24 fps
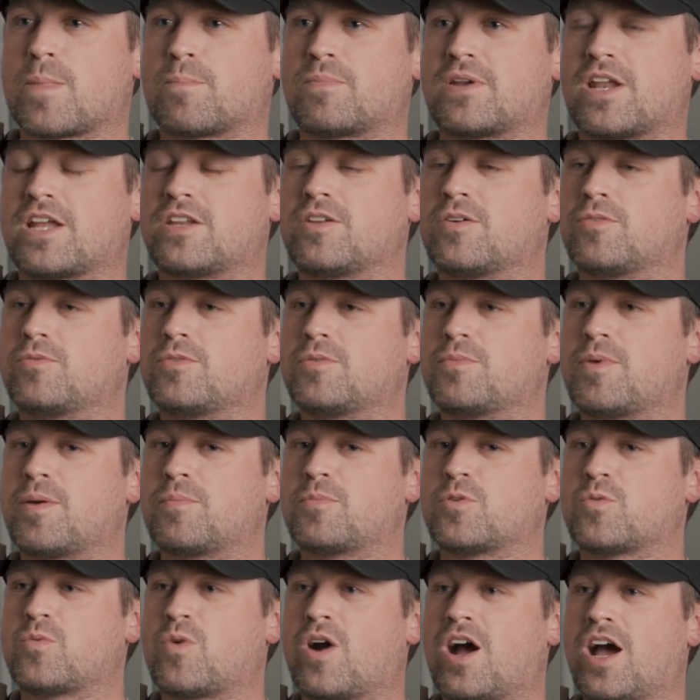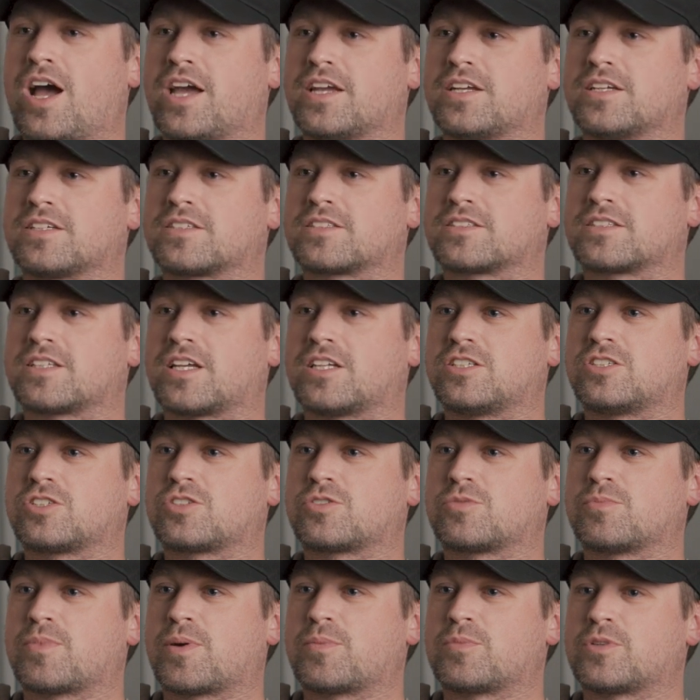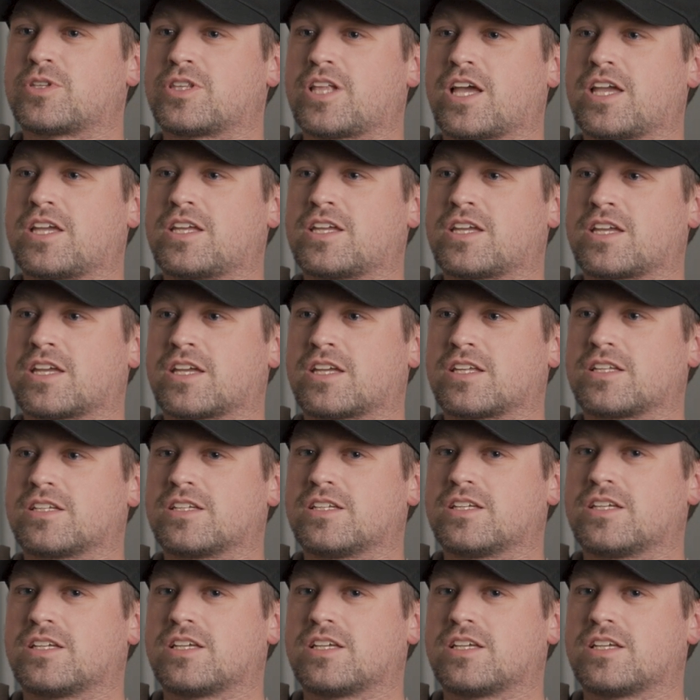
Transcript: I don't remember why. I just remember liking it.